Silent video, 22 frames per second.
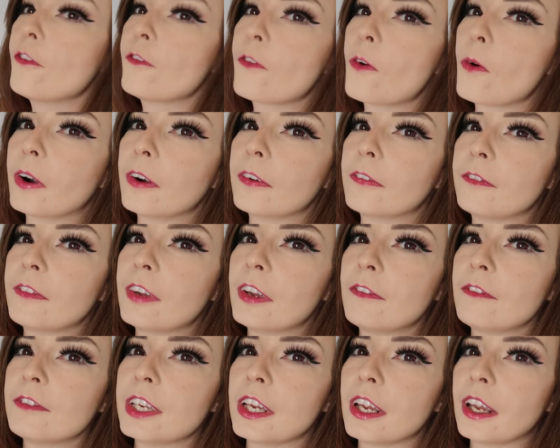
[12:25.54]

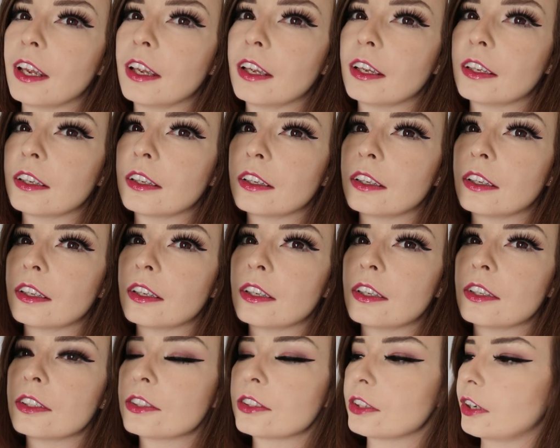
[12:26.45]
450.
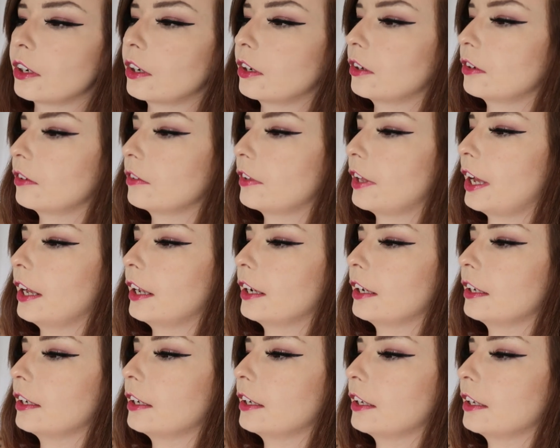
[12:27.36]
So
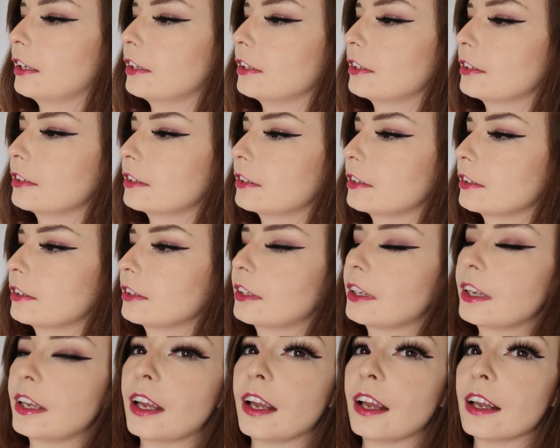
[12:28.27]
that is
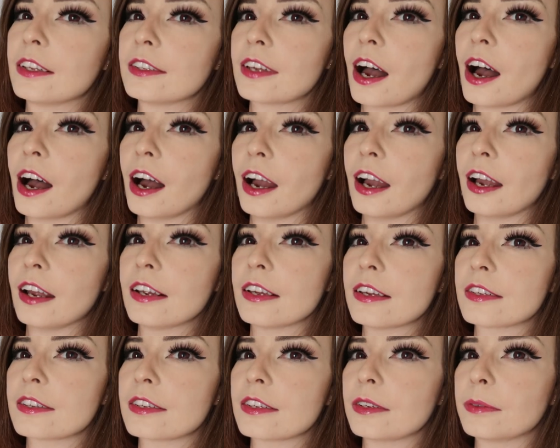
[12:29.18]
as high
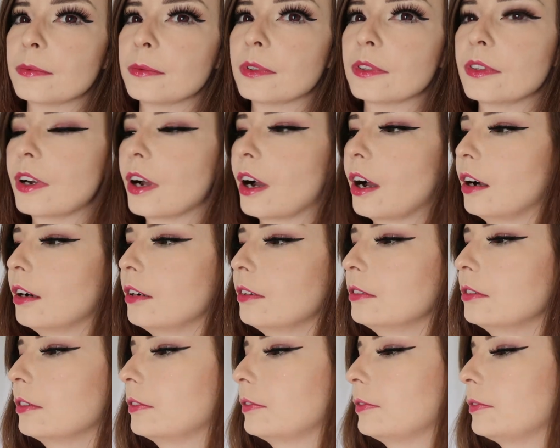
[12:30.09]
as it will
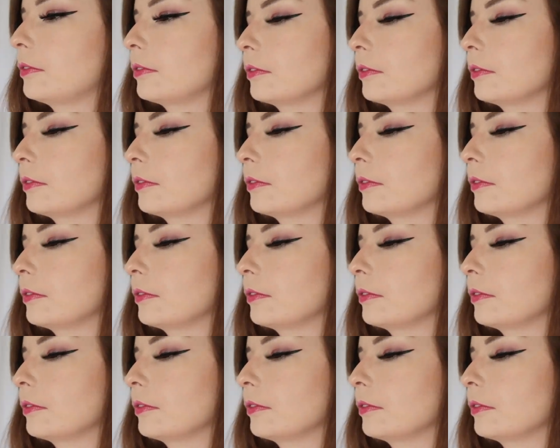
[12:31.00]
go.